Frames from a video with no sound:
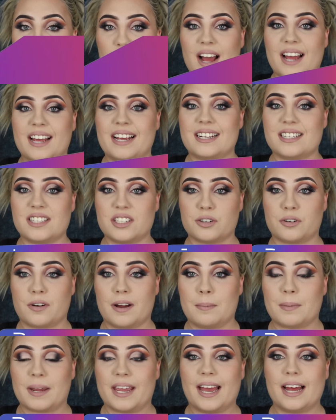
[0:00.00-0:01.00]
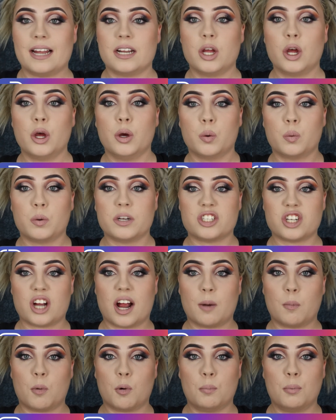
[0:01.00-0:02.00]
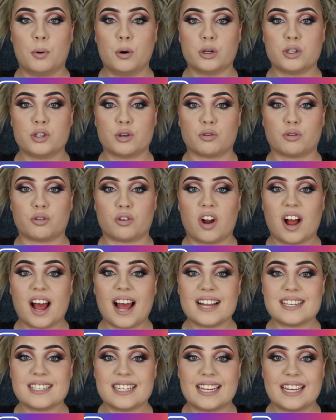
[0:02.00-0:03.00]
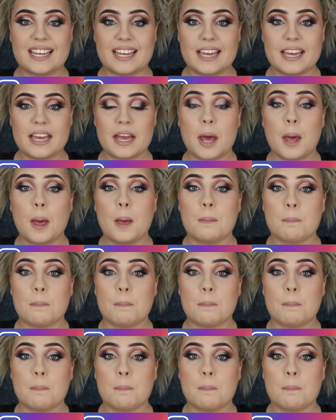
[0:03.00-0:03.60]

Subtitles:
my Instagram account, which I will put right here.